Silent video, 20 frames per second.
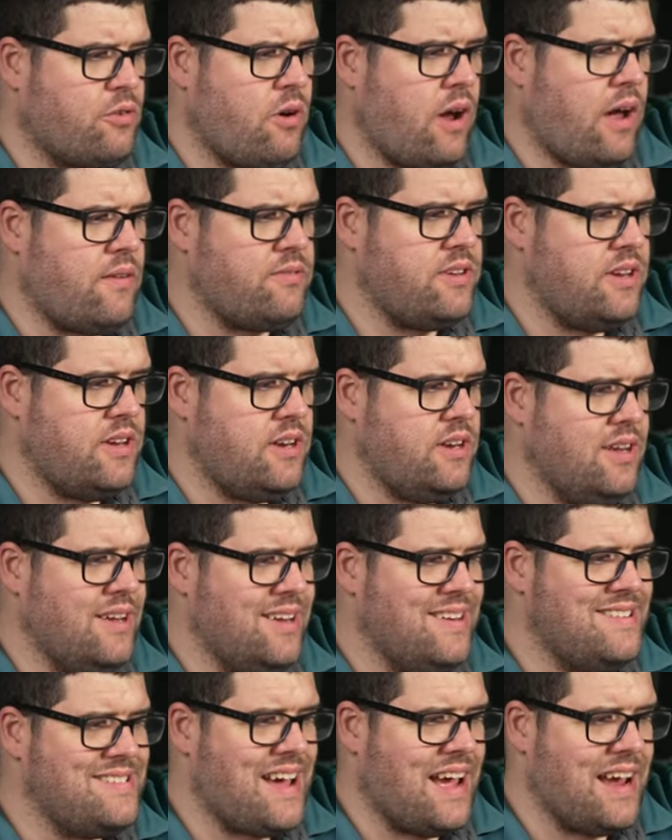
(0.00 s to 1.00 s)
crafted,
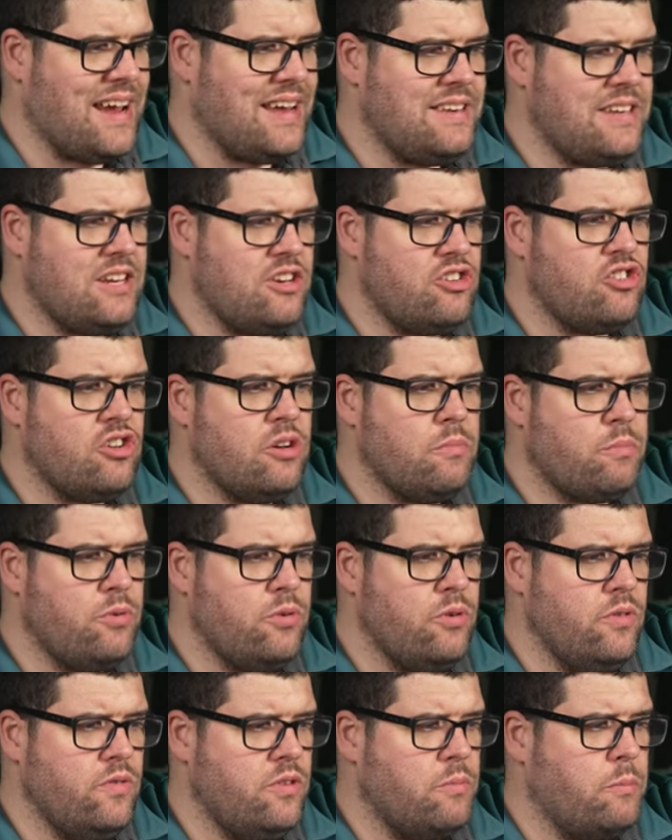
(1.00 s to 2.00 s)
dietitian
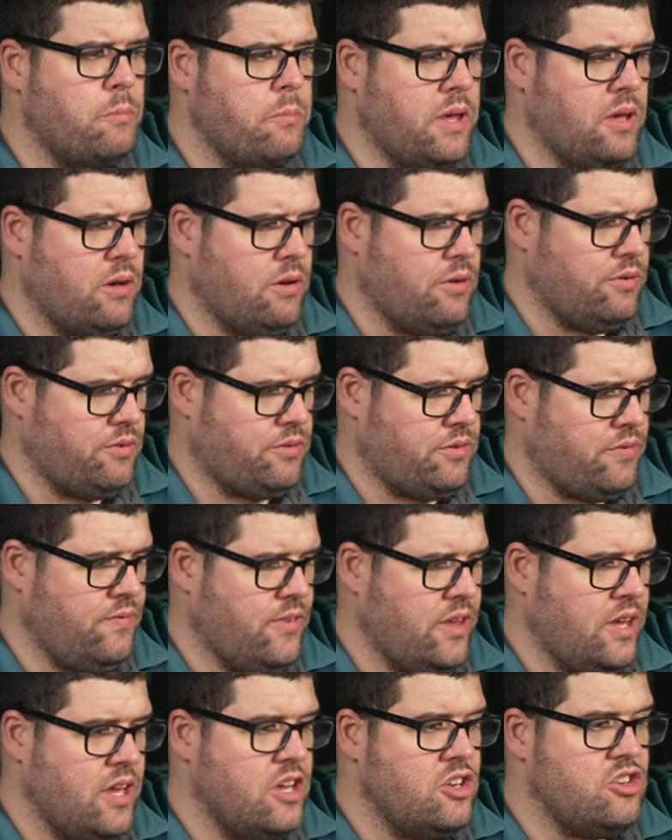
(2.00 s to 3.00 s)
approved meals.
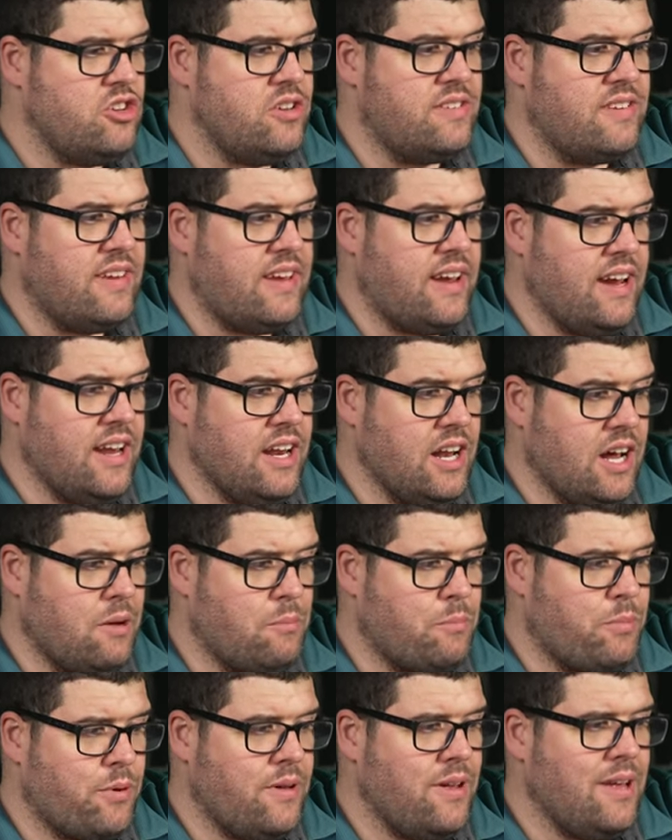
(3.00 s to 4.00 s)
Just heat
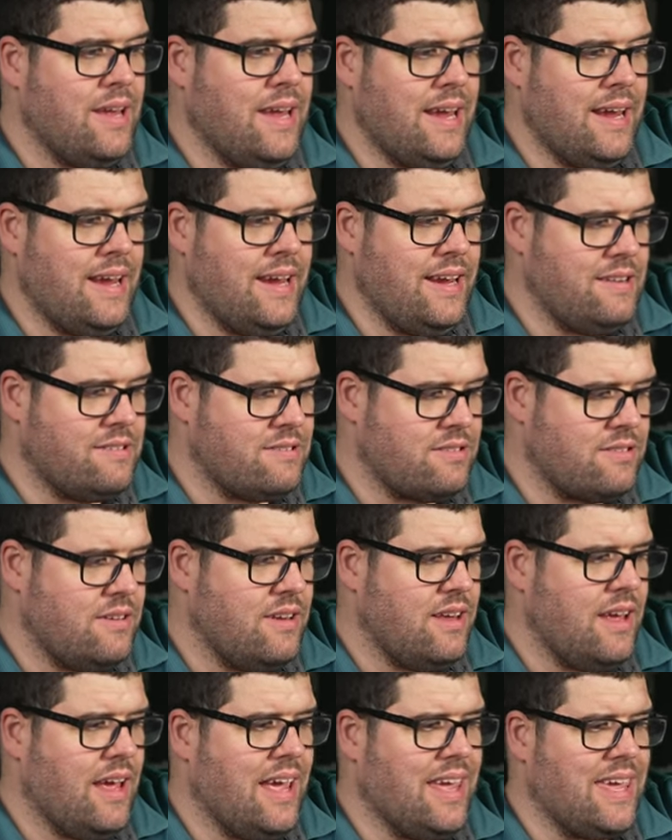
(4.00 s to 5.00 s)
up, eat,
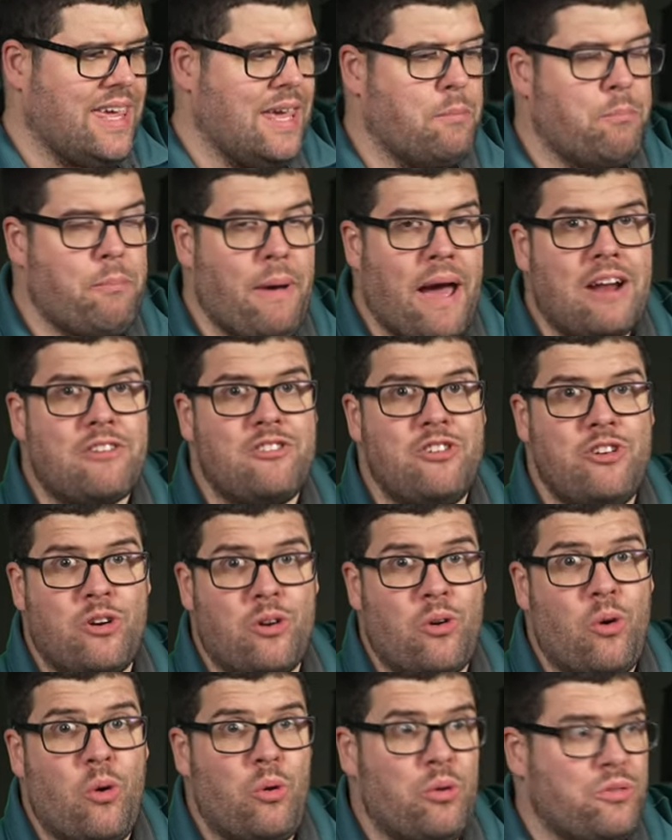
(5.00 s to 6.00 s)
and get back to your
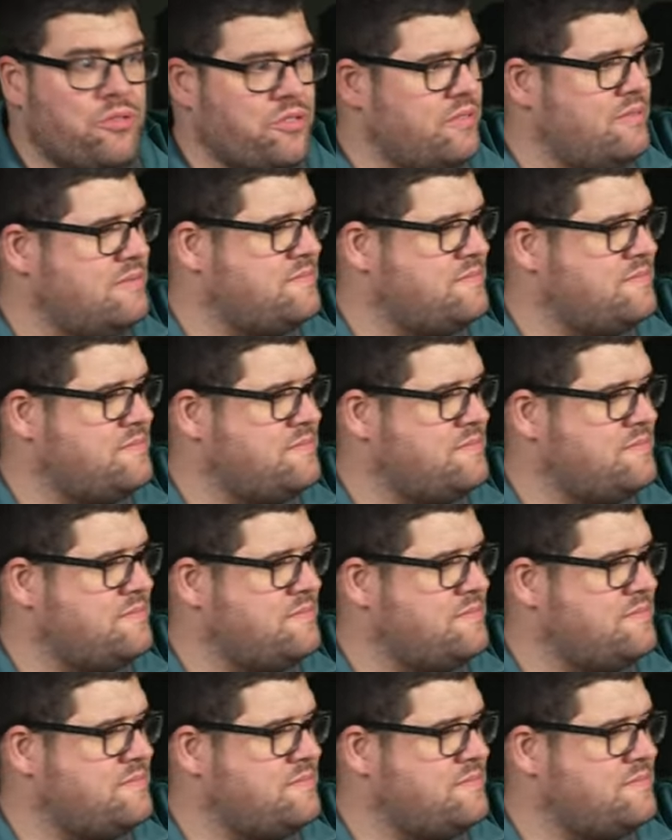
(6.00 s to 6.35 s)
goals.